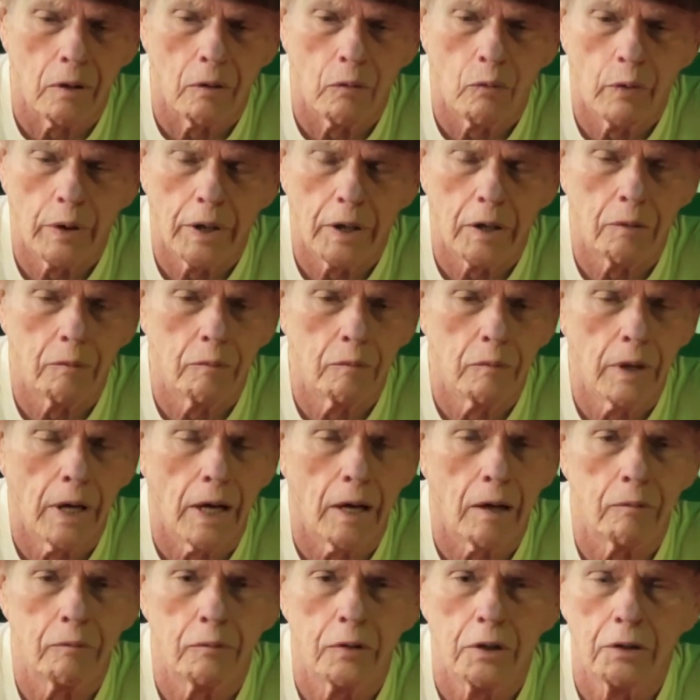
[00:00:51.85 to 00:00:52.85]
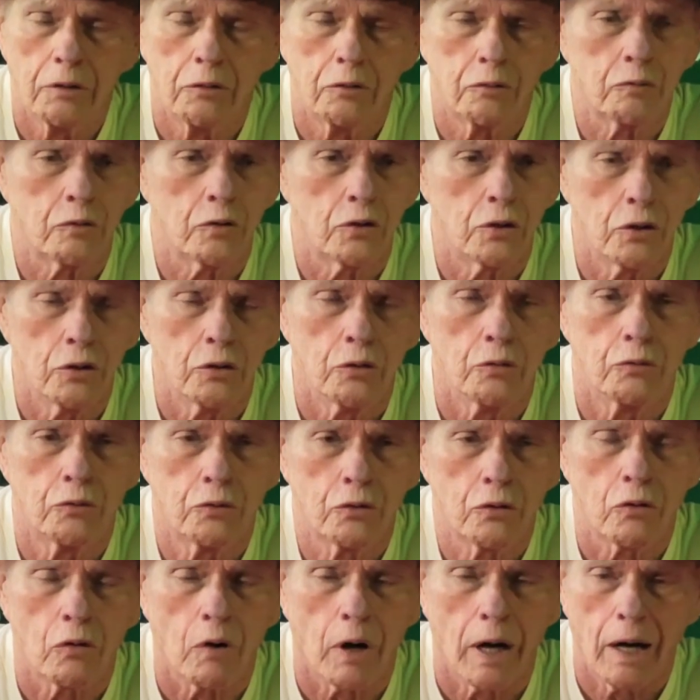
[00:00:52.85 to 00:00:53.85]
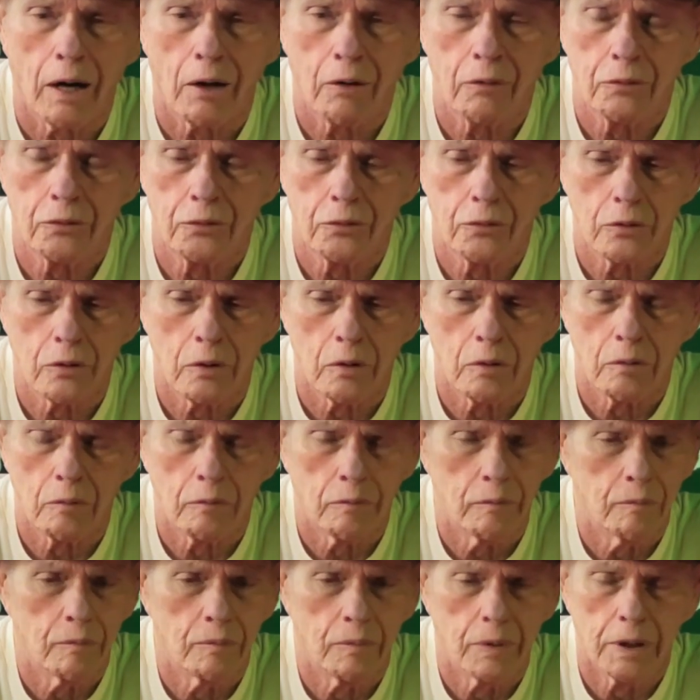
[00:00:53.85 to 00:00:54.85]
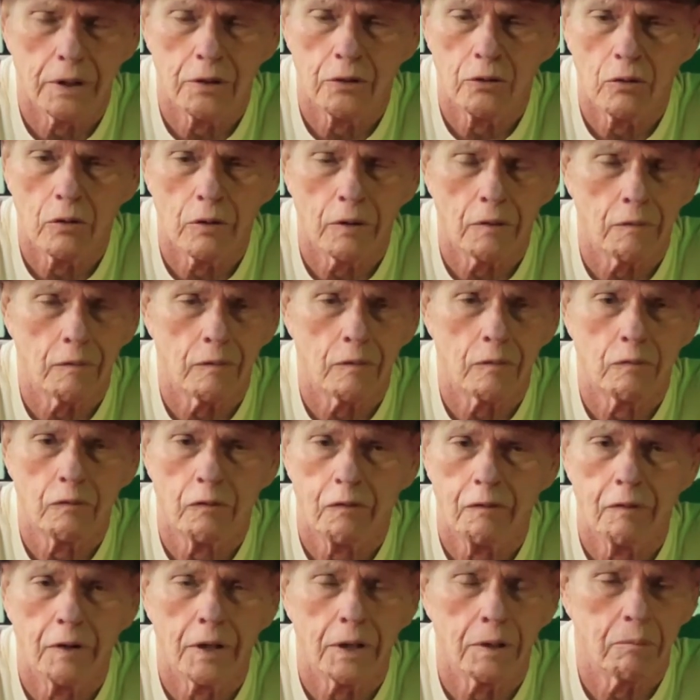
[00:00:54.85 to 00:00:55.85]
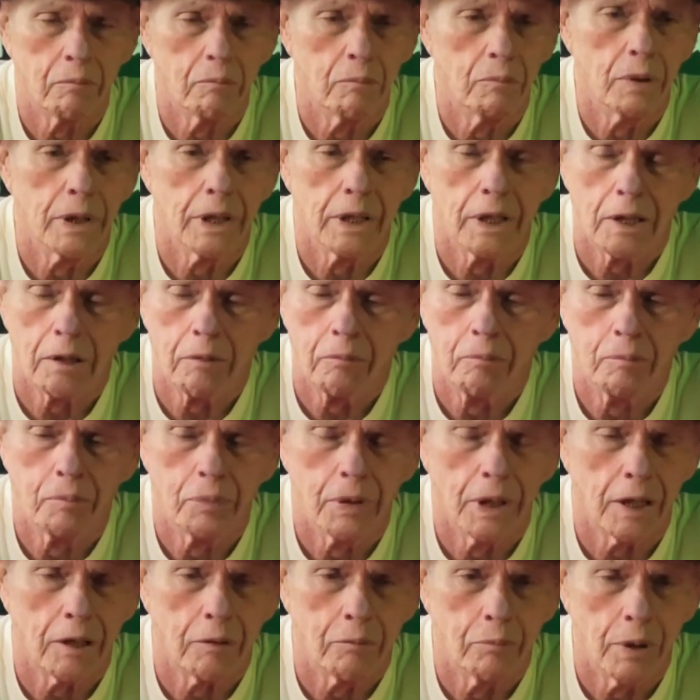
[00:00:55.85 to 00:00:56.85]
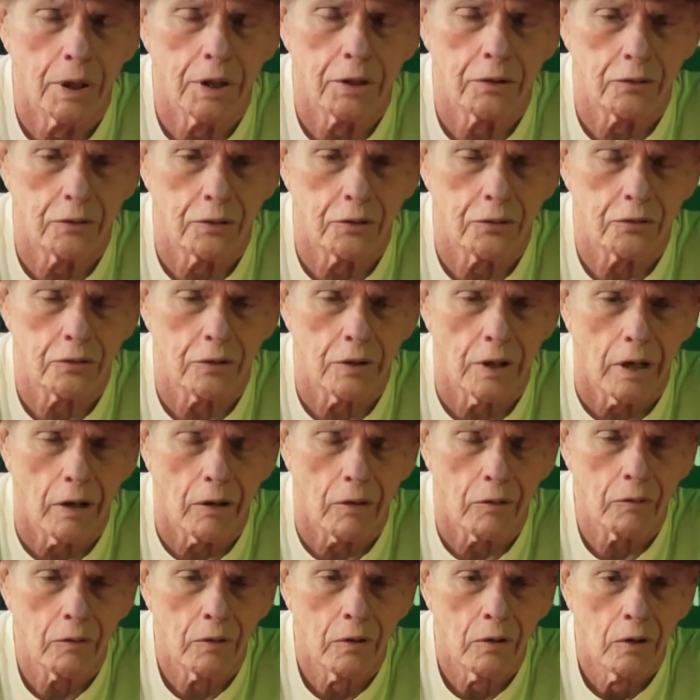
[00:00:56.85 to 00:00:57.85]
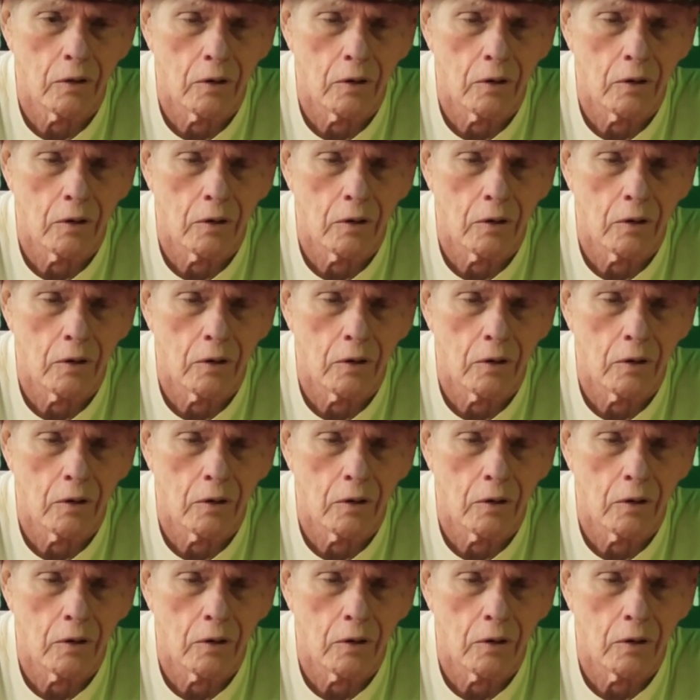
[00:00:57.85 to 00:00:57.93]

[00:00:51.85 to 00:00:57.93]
We had these huge crowds, been doing big business there.